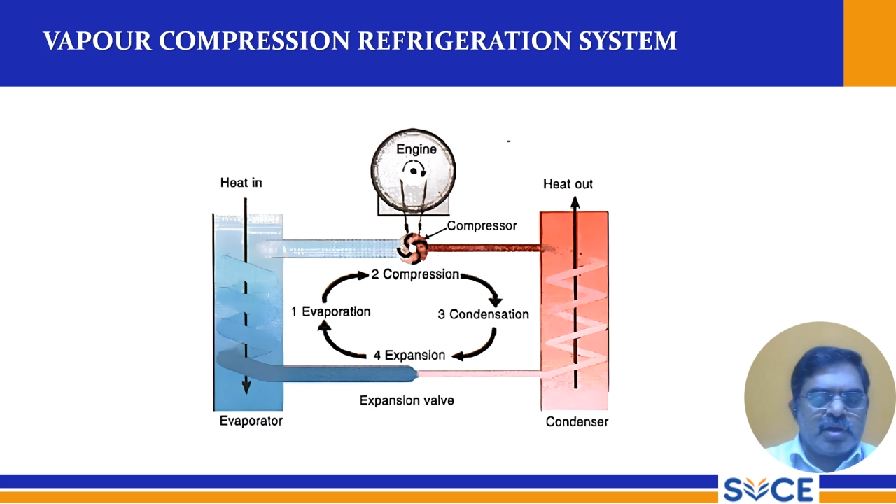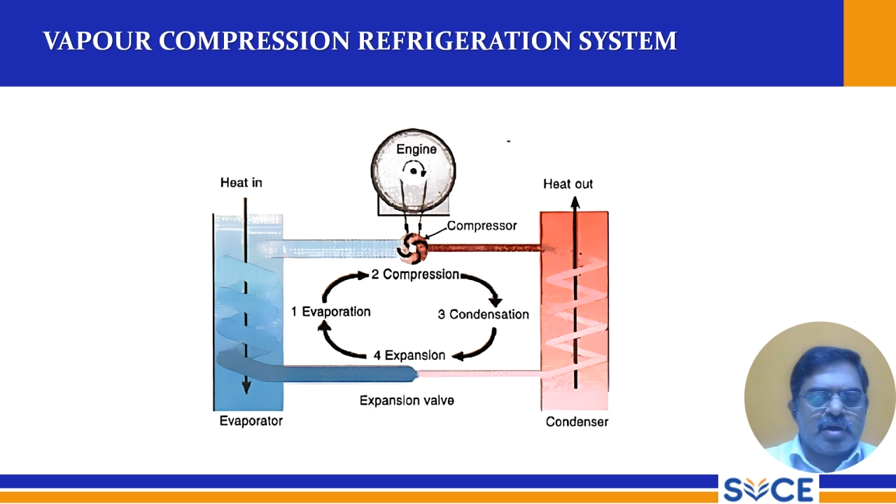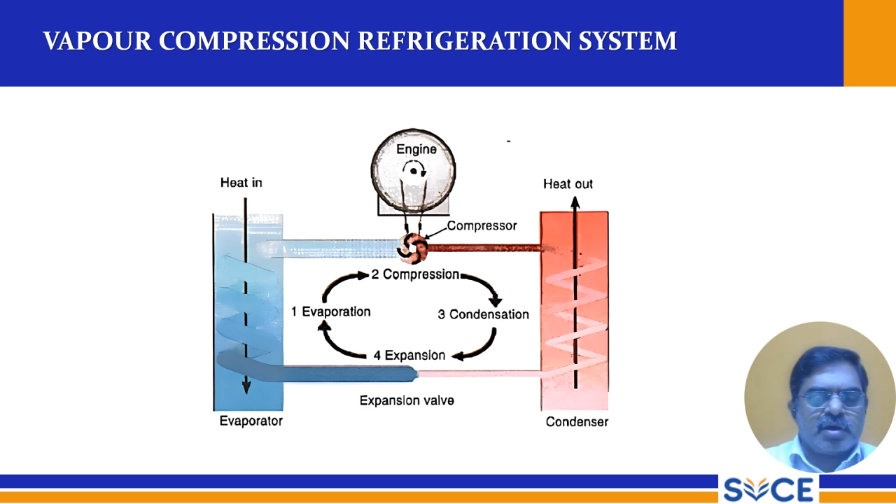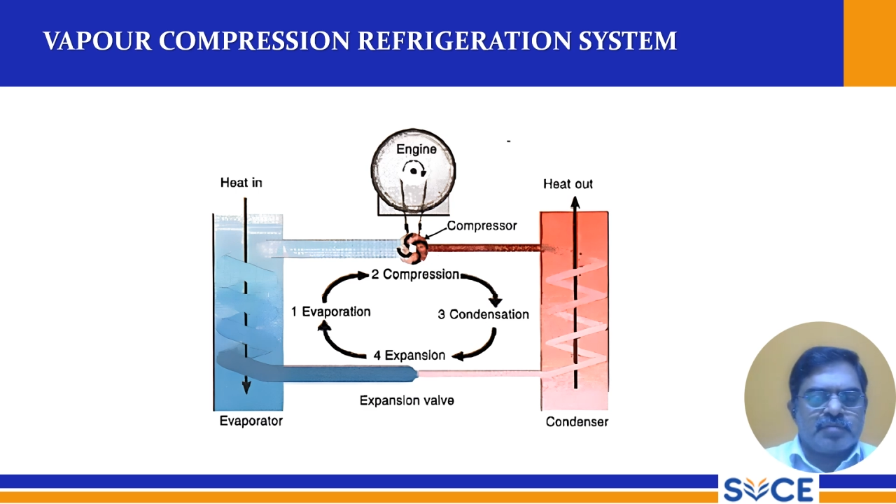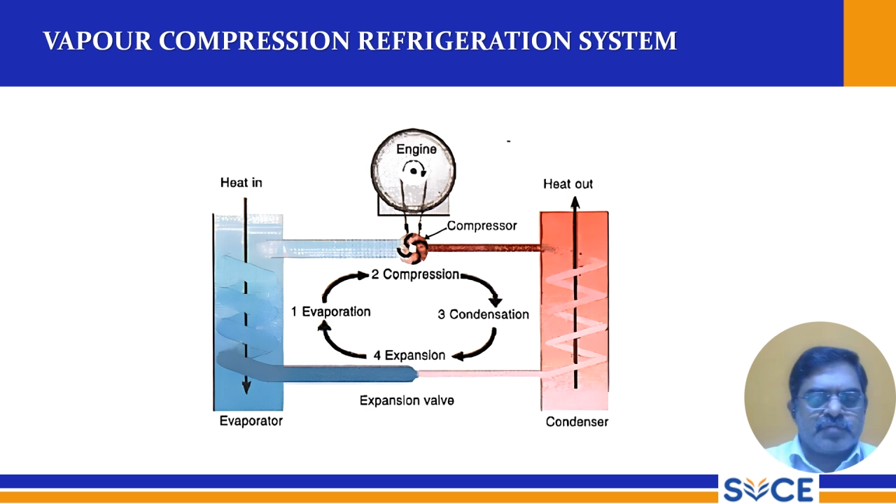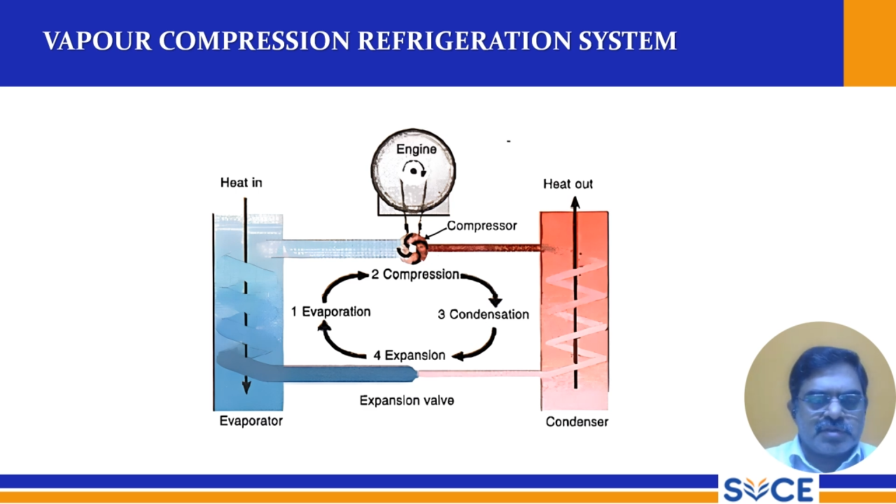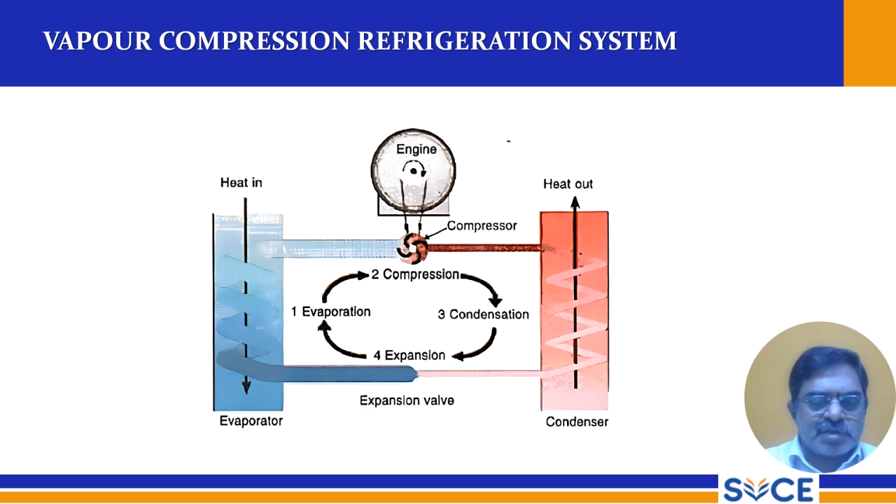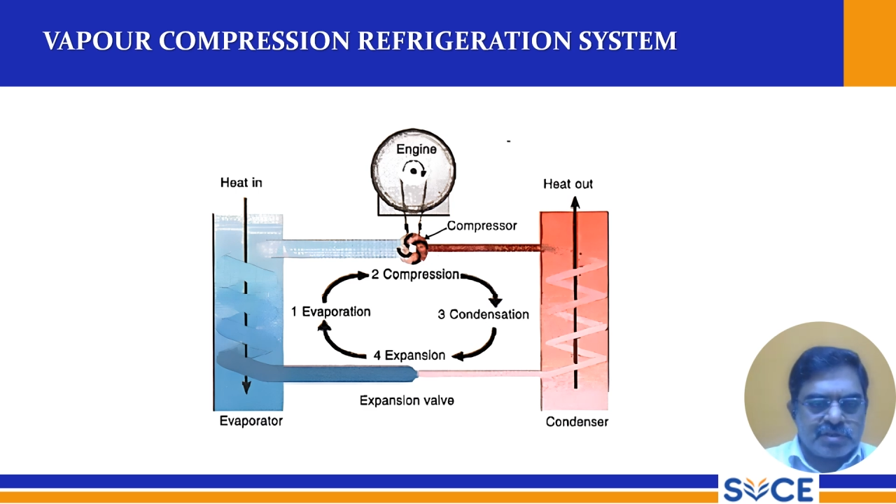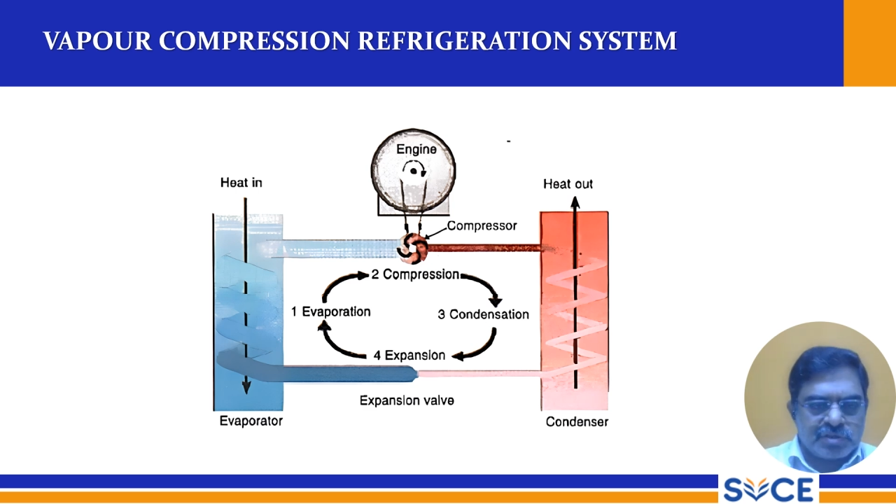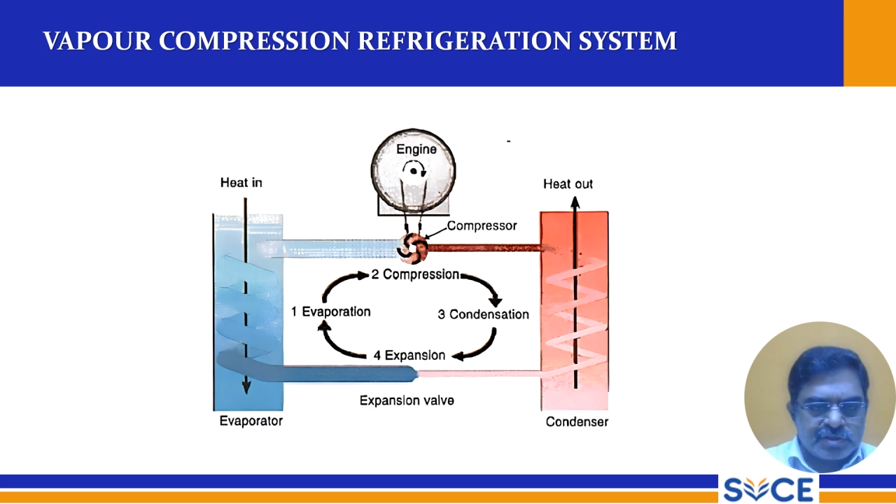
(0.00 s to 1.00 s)

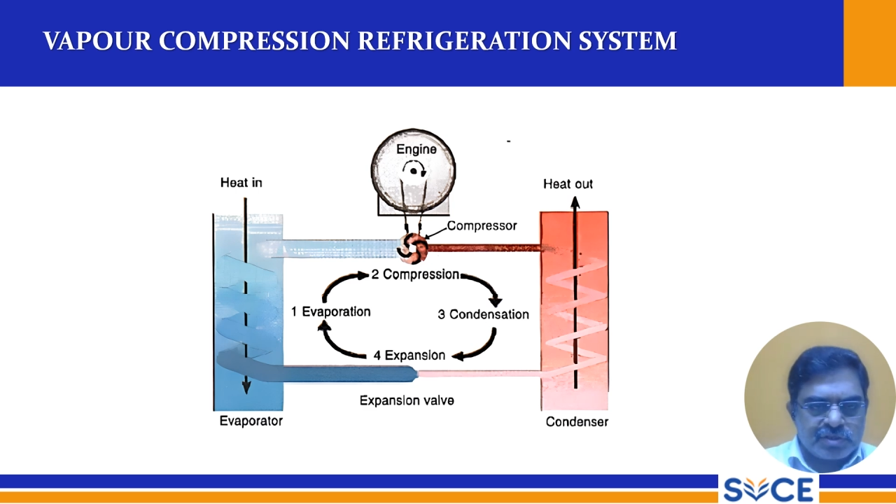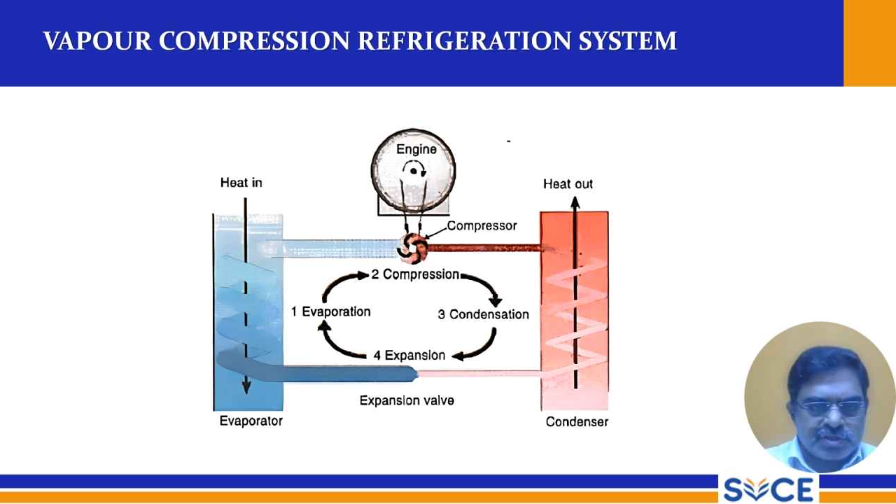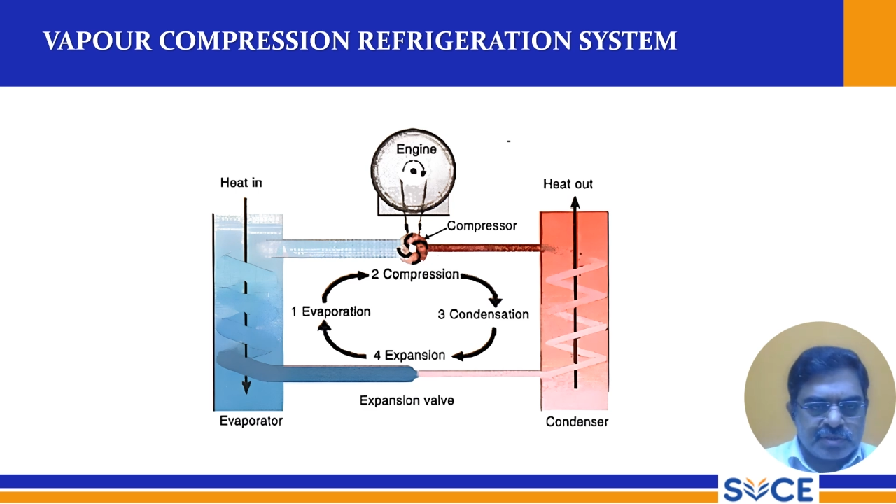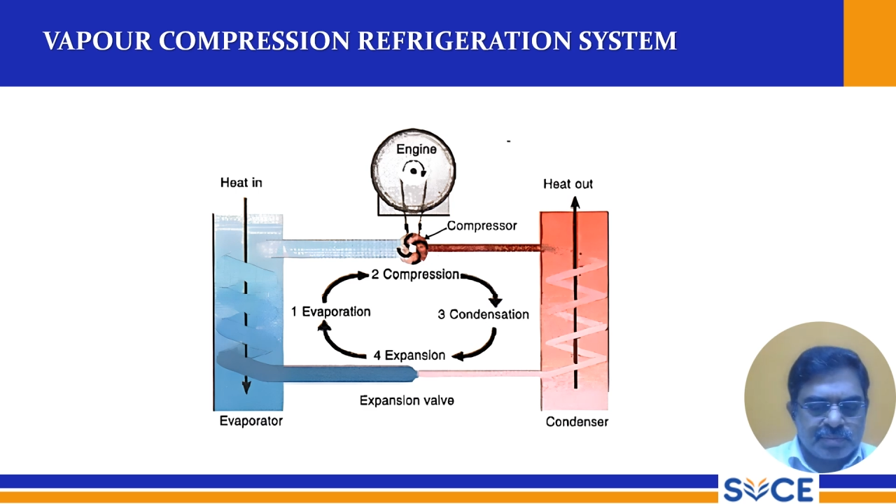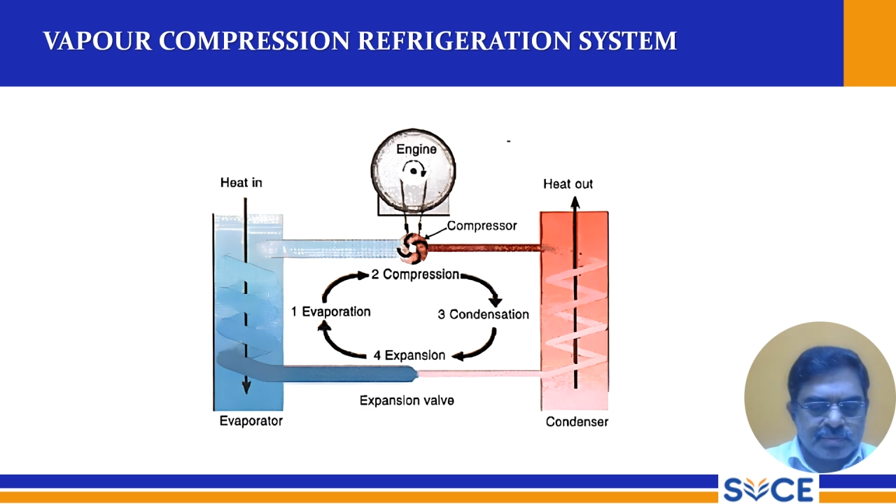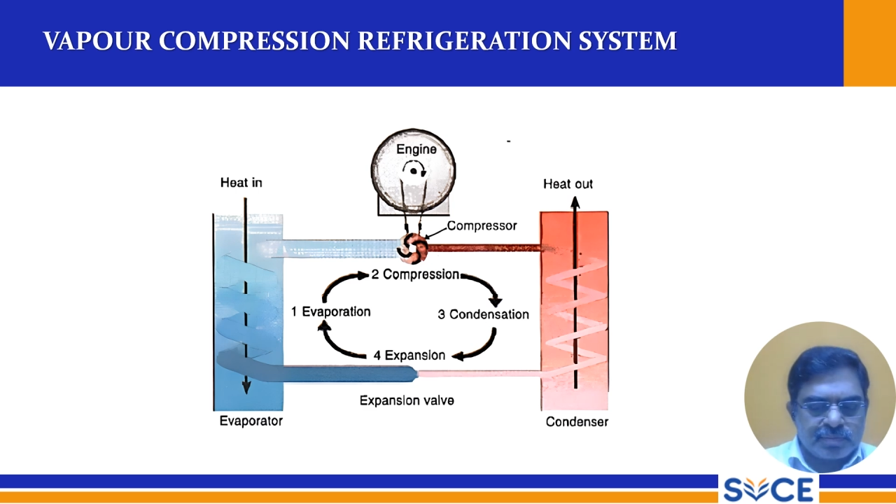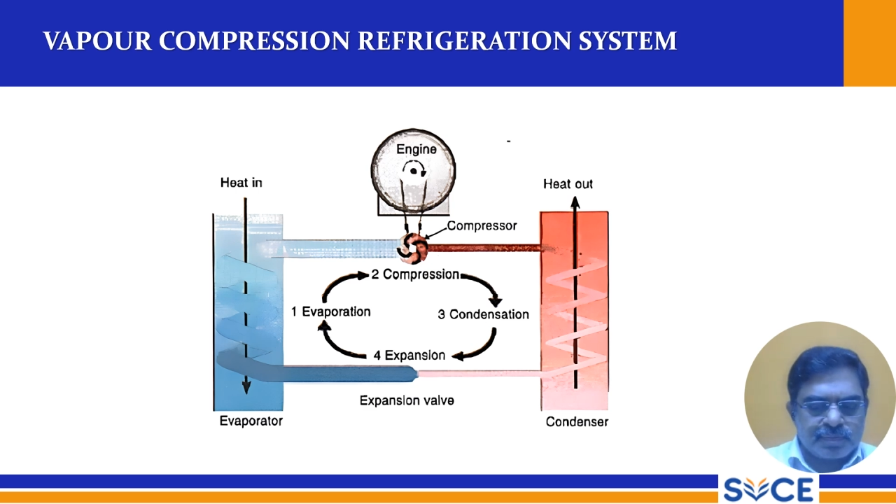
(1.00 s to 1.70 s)
refrigeration system.